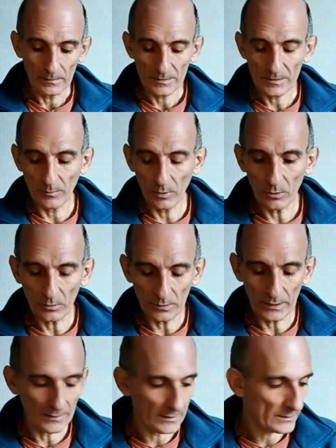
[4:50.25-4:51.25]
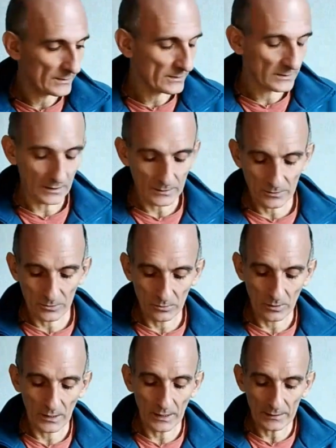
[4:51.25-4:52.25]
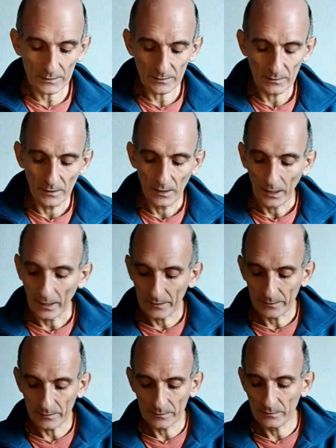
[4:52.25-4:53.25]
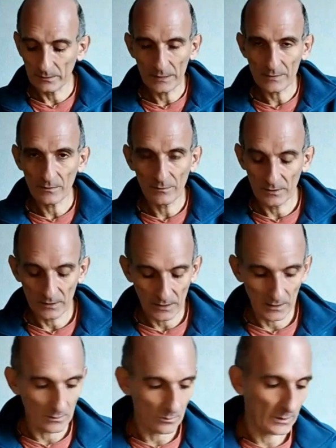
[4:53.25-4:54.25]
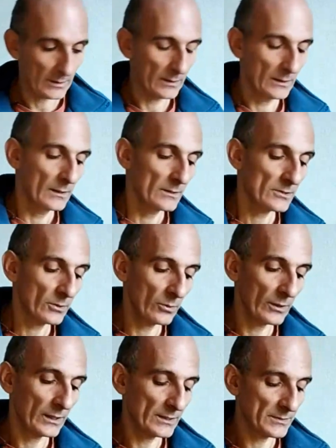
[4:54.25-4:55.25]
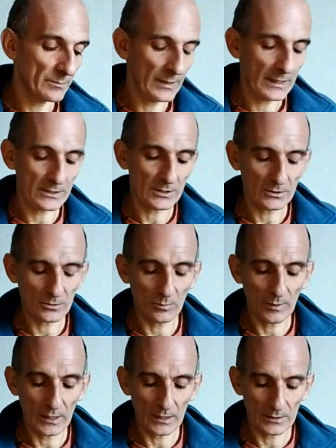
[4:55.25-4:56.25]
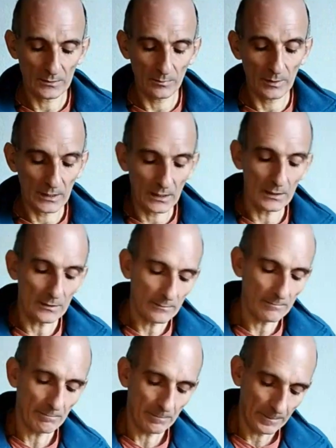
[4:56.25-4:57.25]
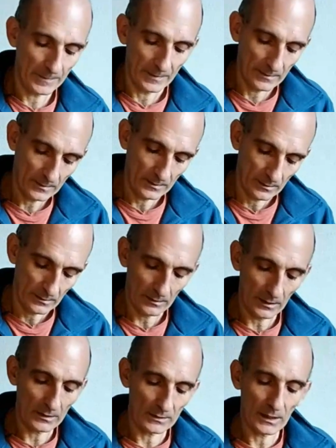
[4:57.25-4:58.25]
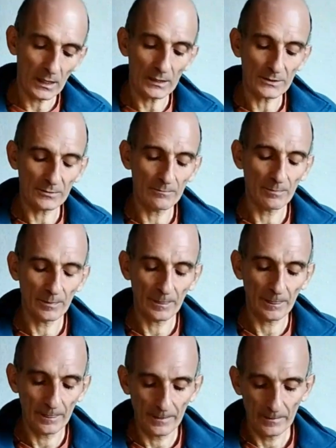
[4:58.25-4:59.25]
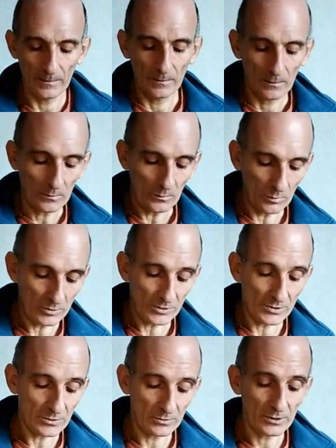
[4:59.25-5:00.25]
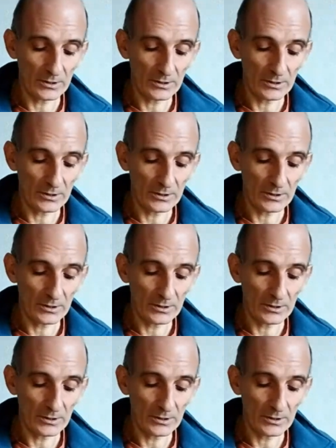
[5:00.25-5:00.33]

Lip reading: small, and then start to cut, and it doesn't fit anywhere. So it's better to make it bigger and cut what is not